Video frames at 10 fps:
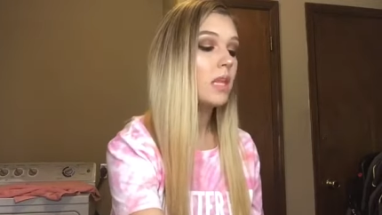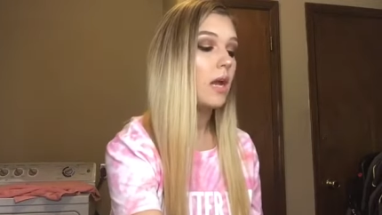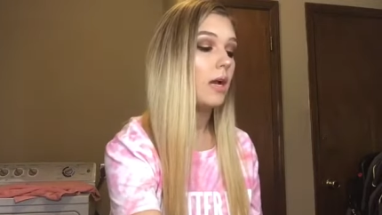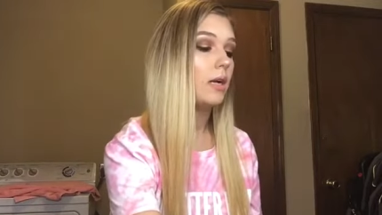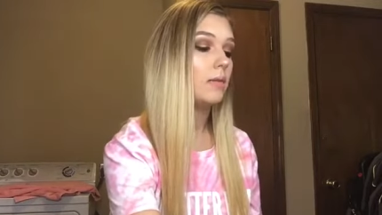
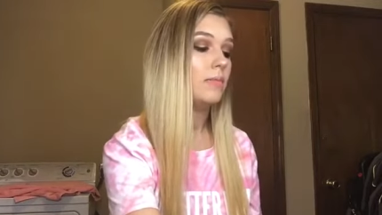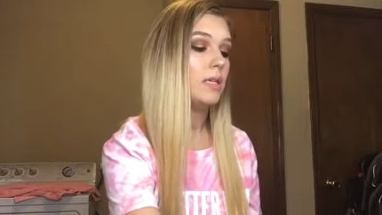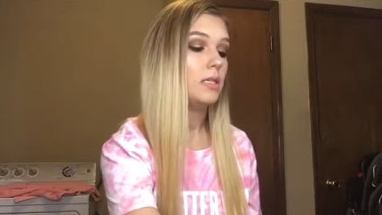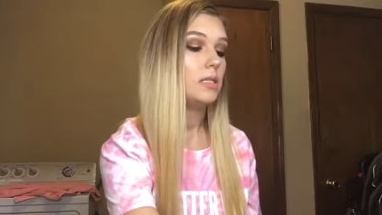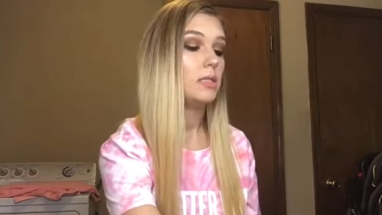Um,
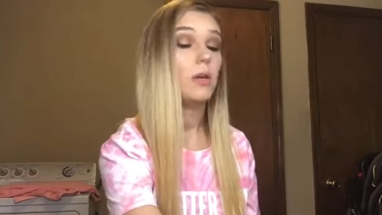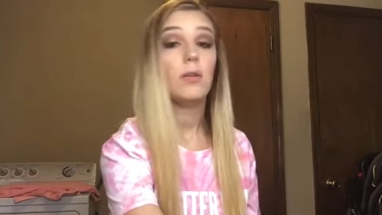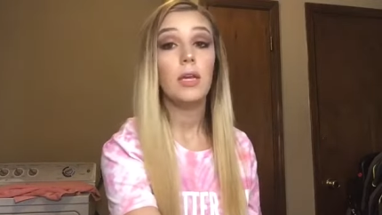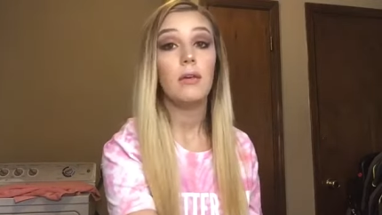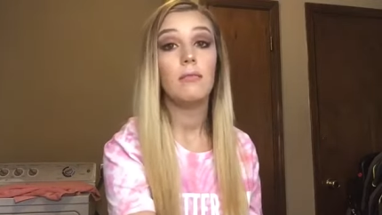so
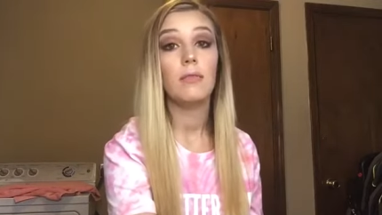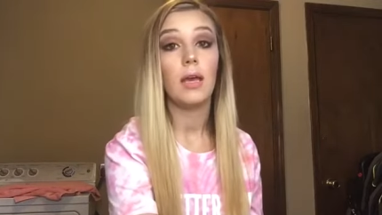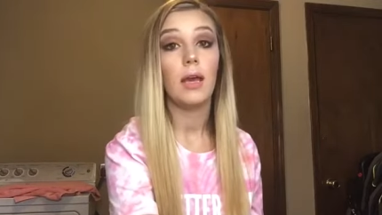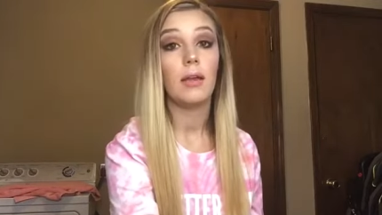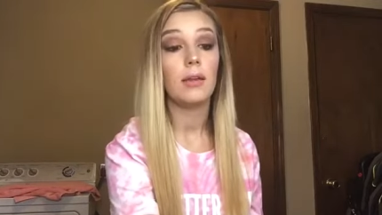yeah,
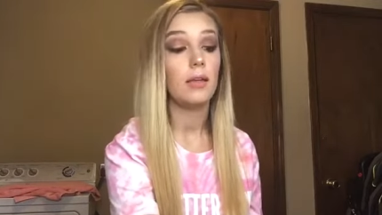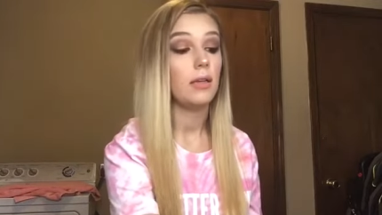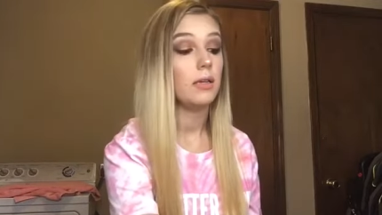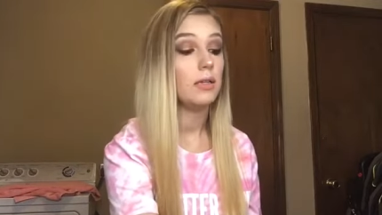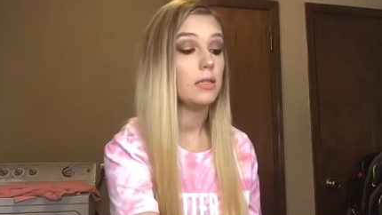that
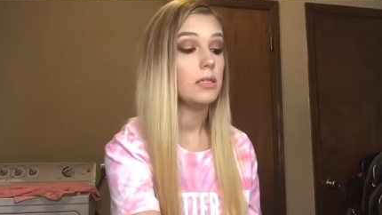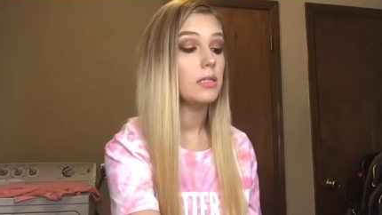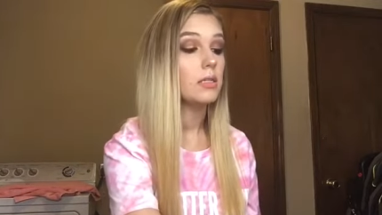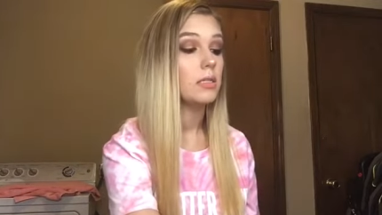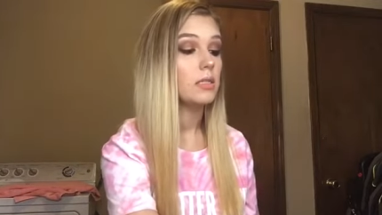
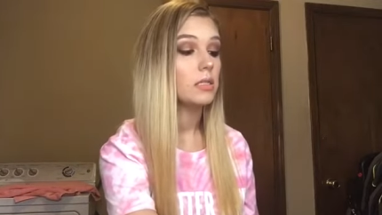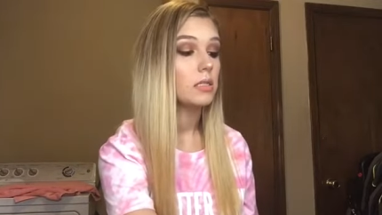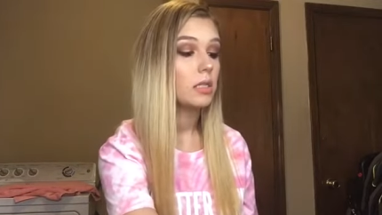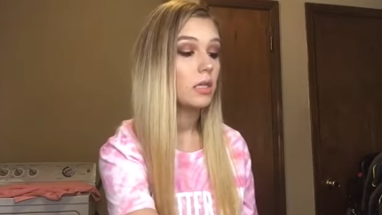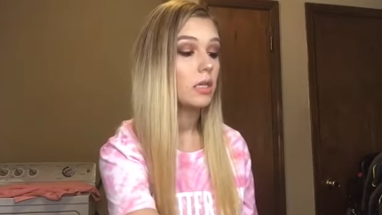
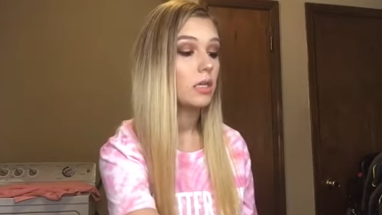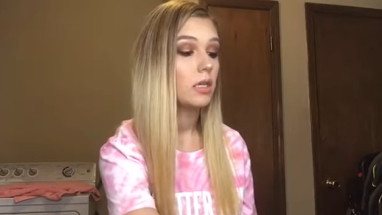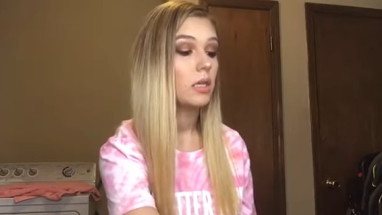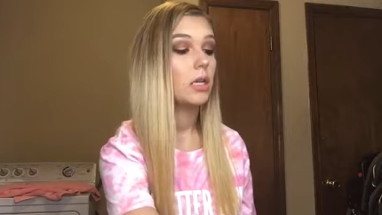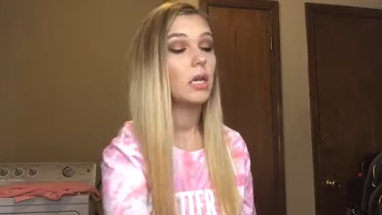is,
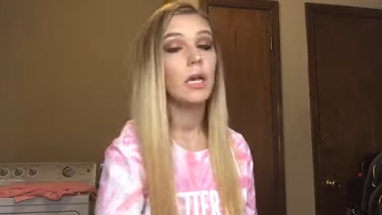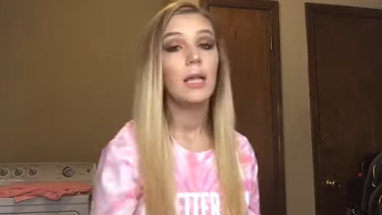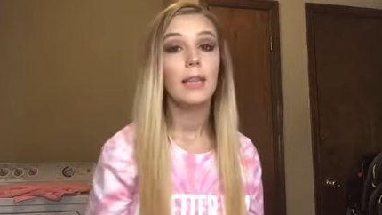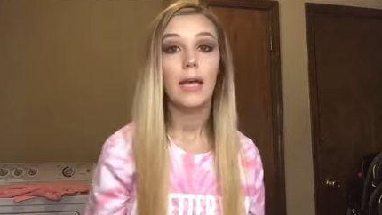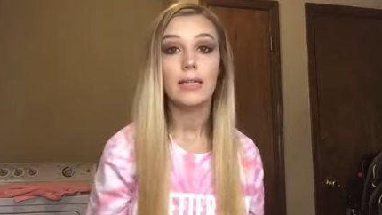
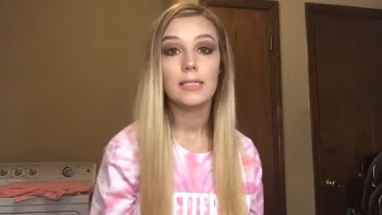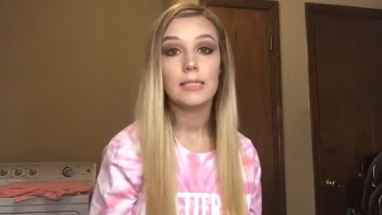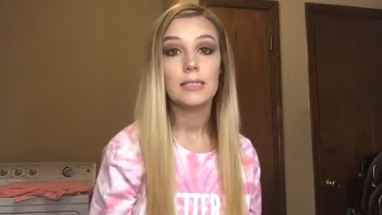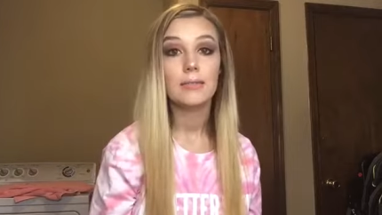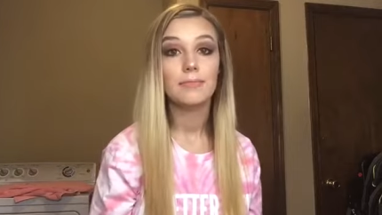
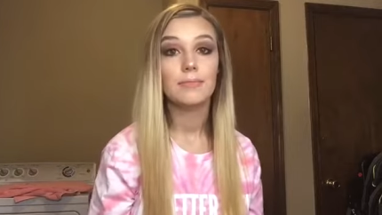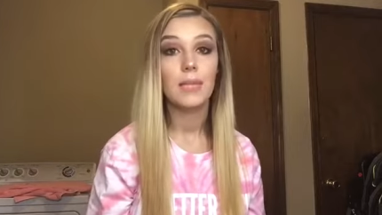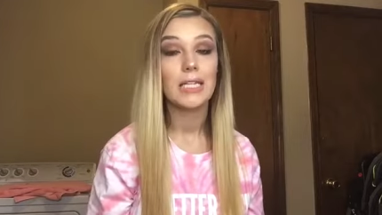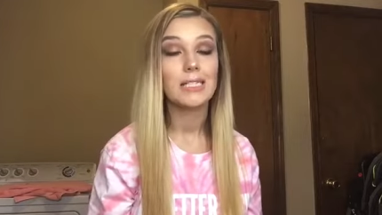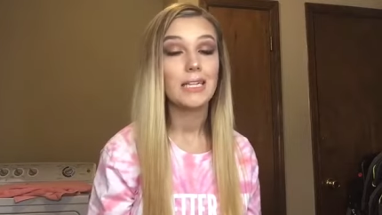that's,
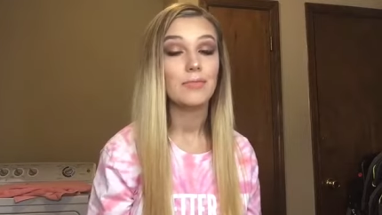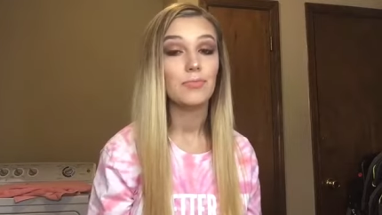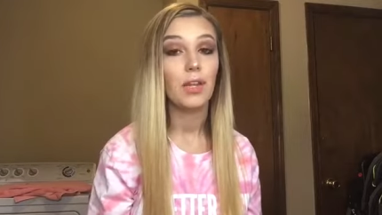that's it.